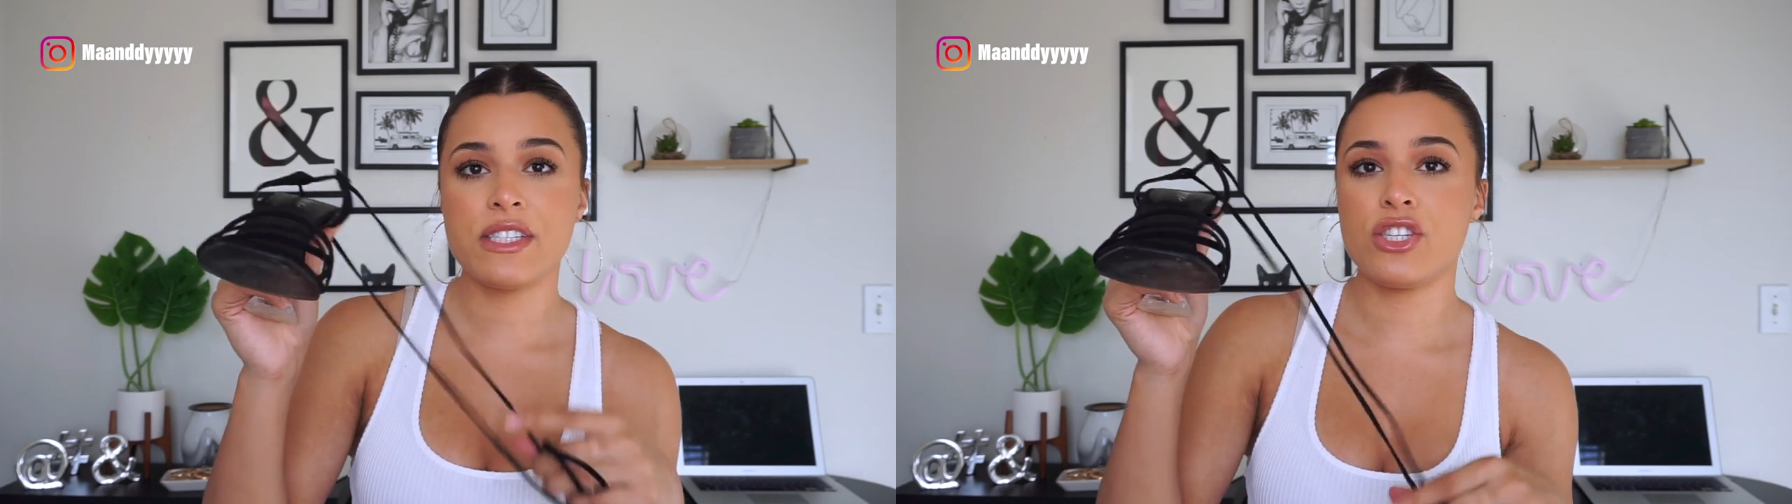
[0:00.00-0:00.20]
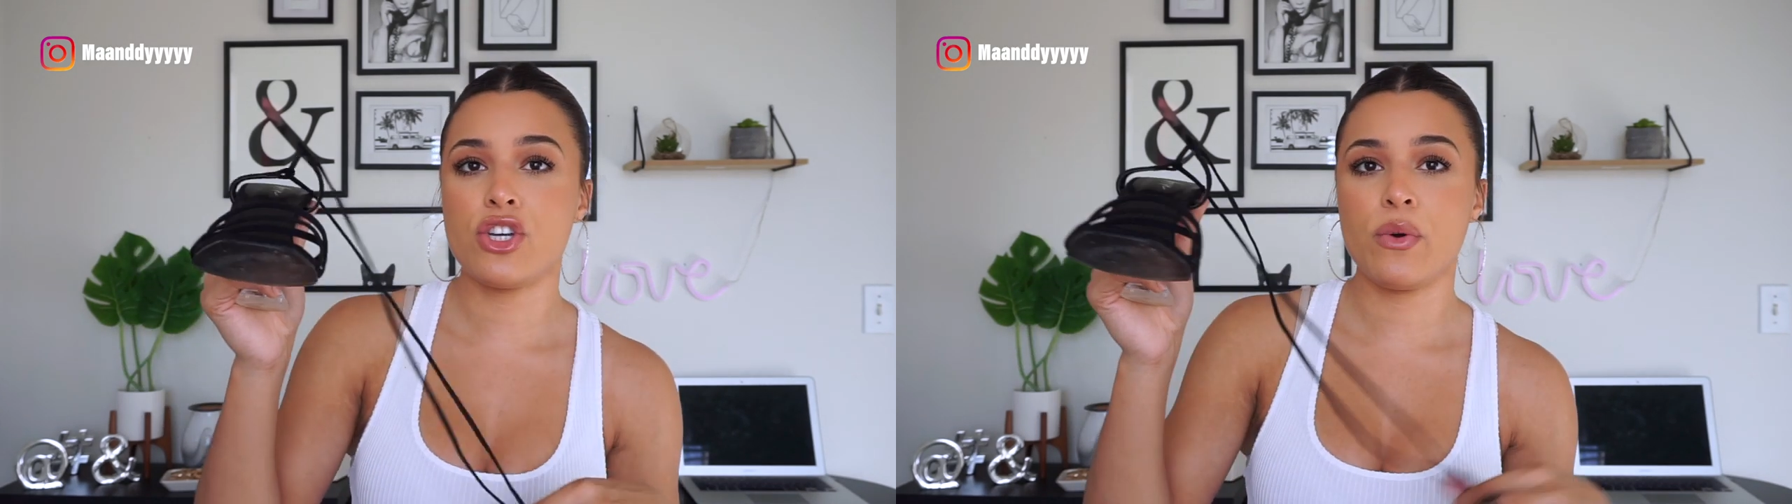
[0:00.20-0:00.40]

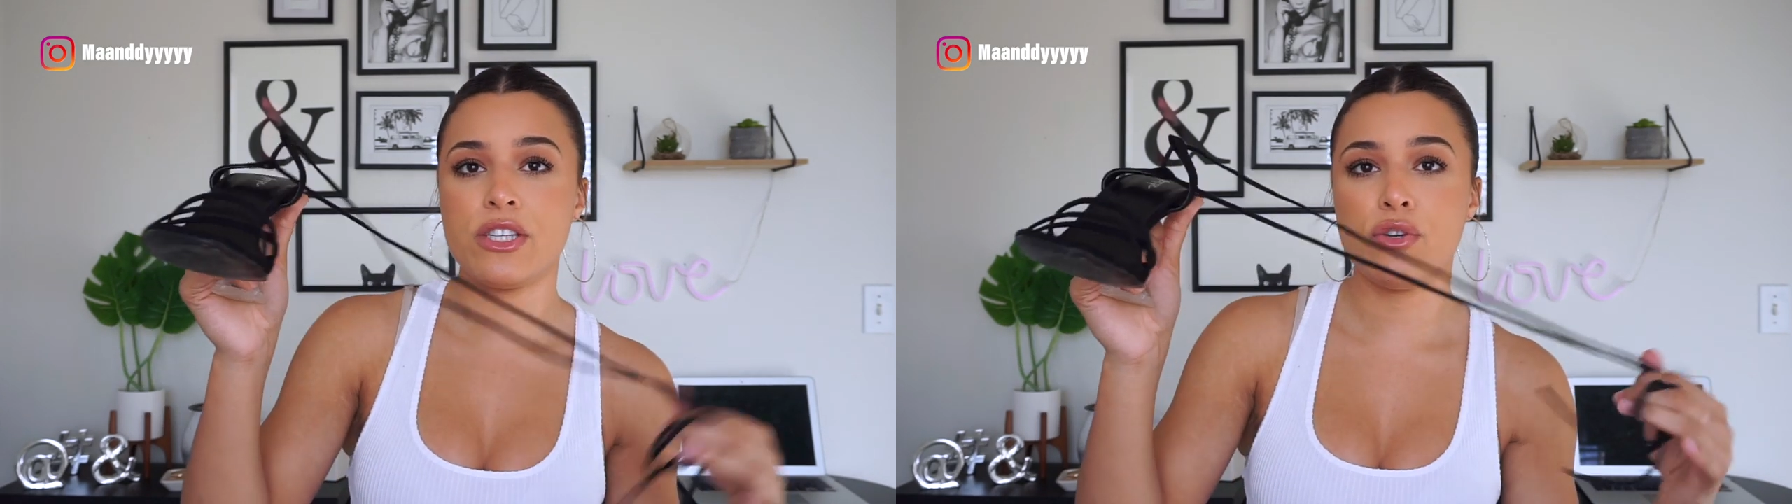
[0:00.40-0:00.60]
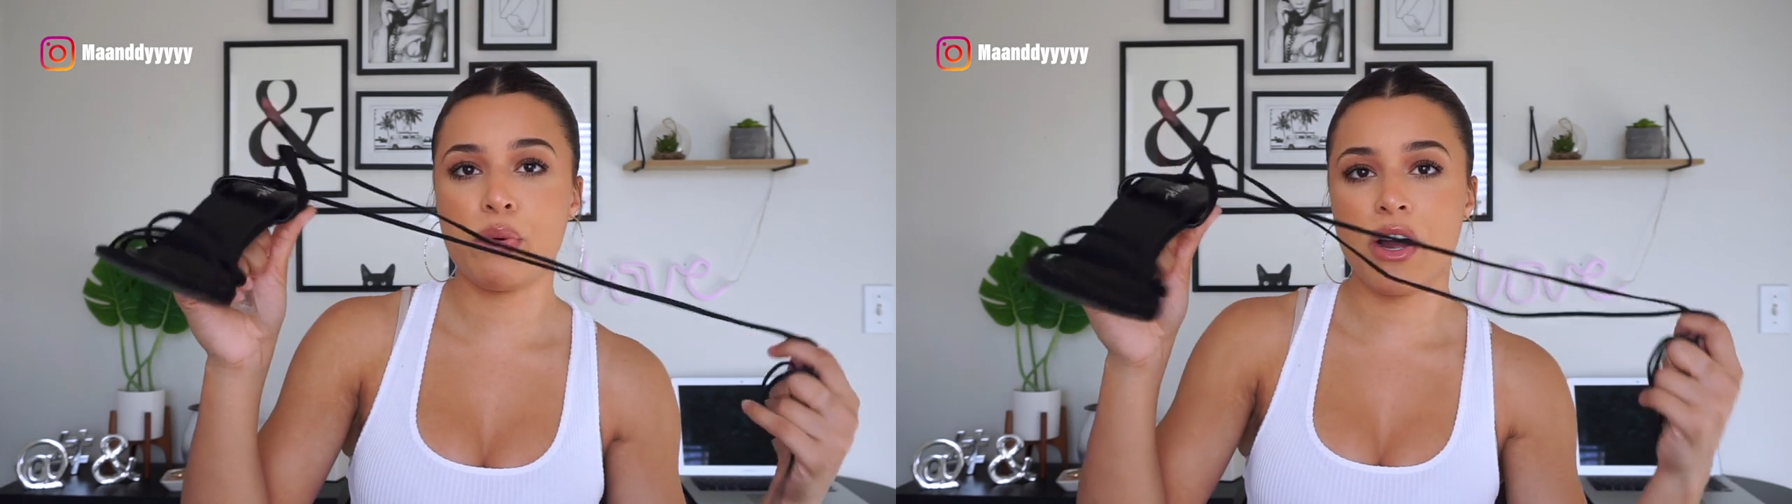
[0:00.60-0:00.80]
so
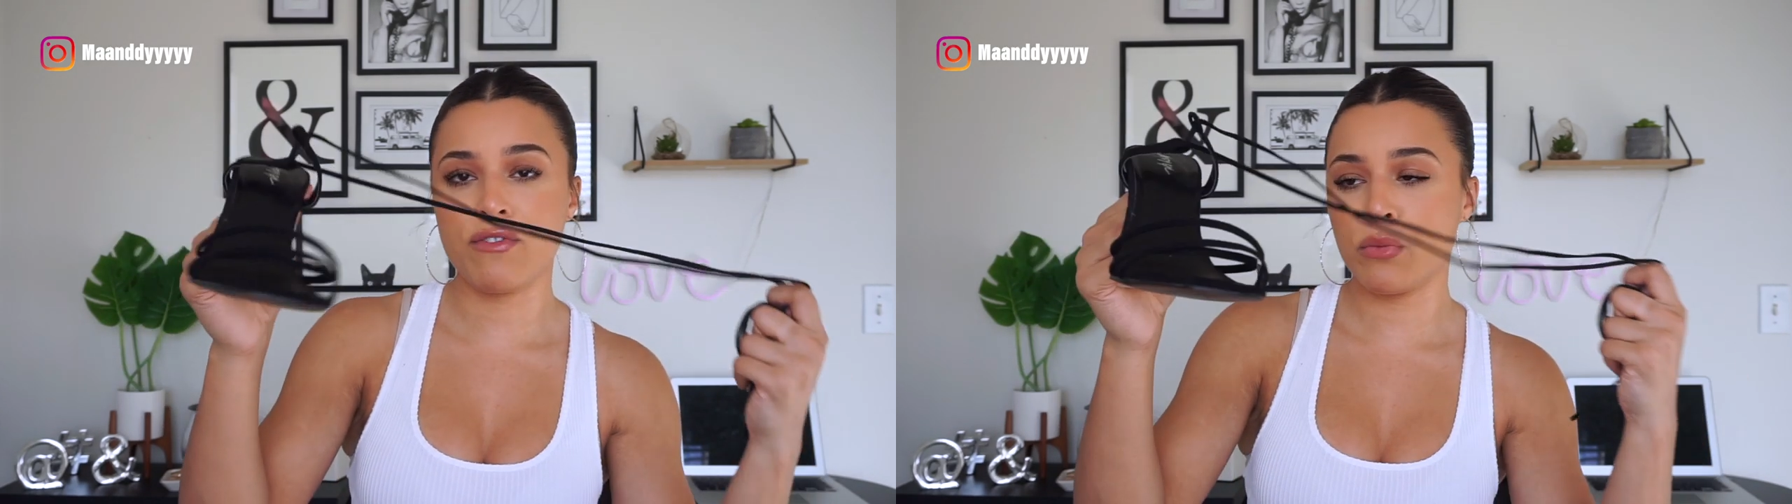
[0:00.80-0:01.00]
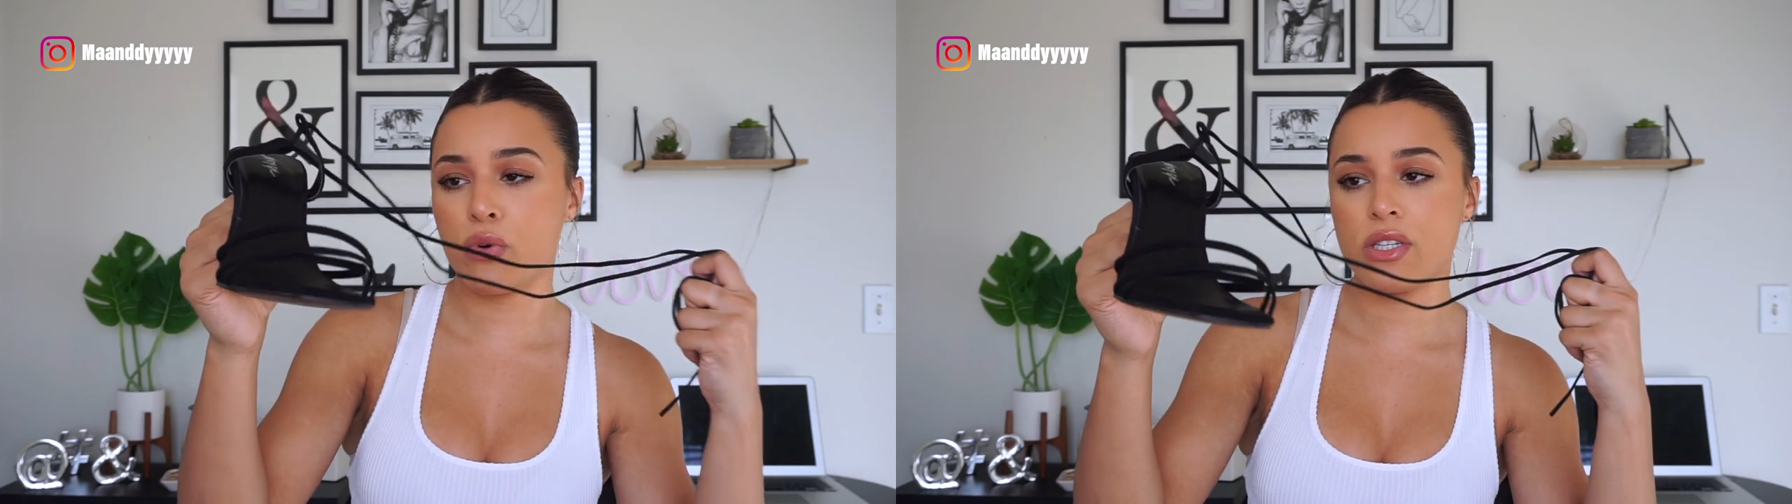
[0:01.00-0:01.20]
it's super
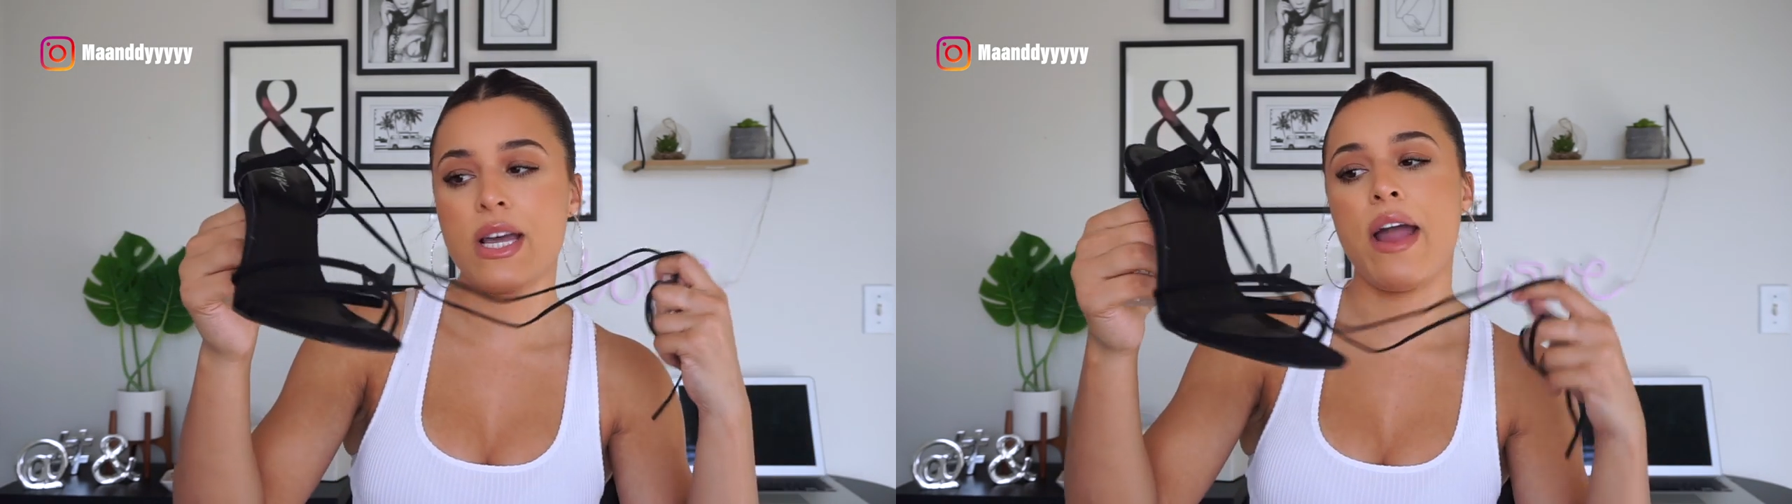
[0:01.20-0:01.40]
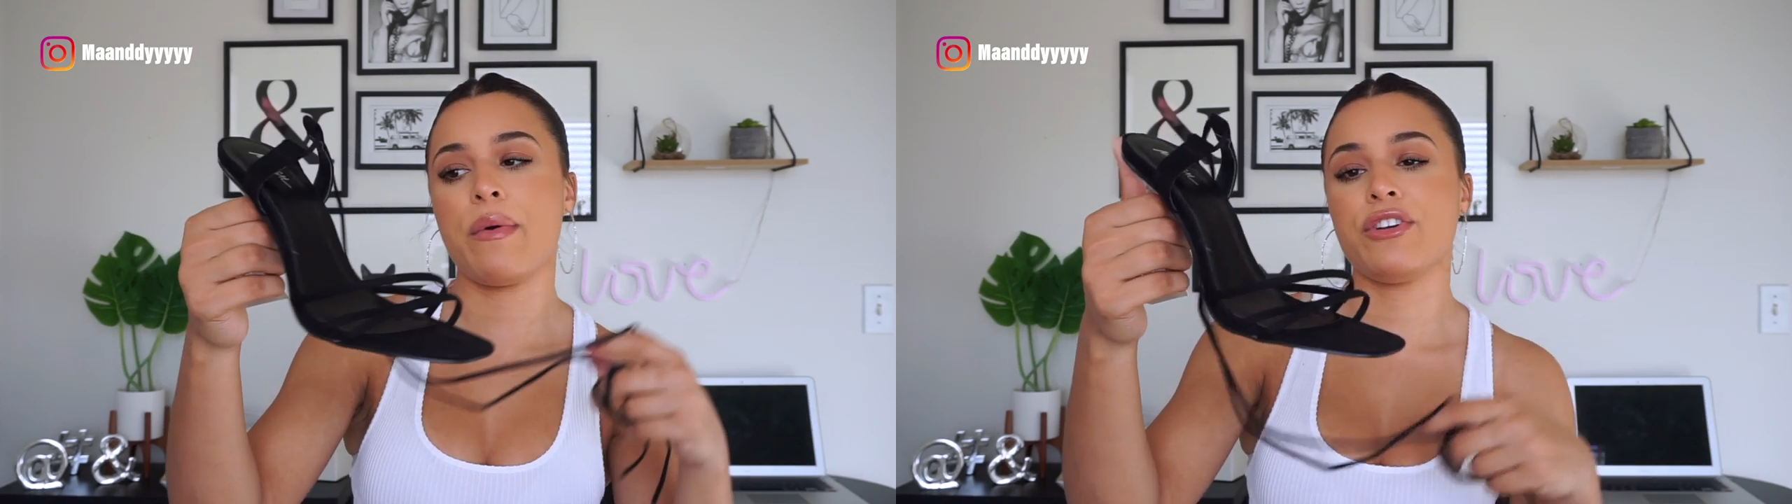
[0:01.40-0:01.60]
comfortable to
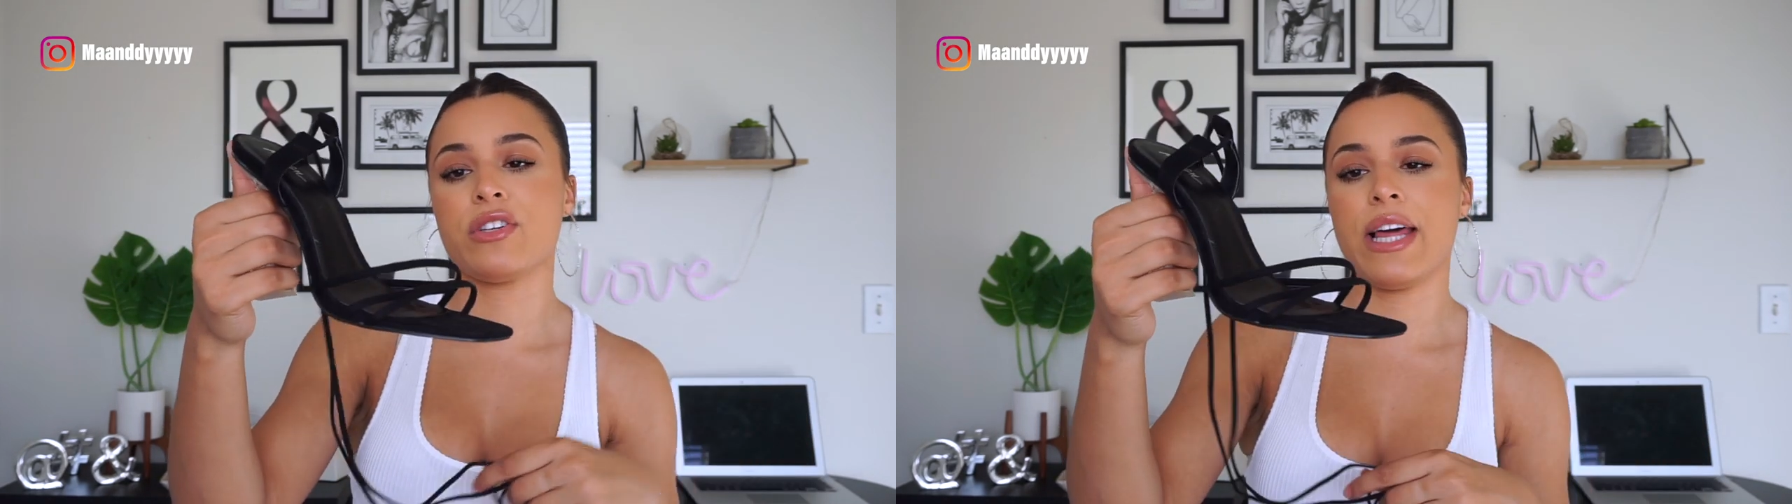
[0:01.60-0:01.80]
tie around your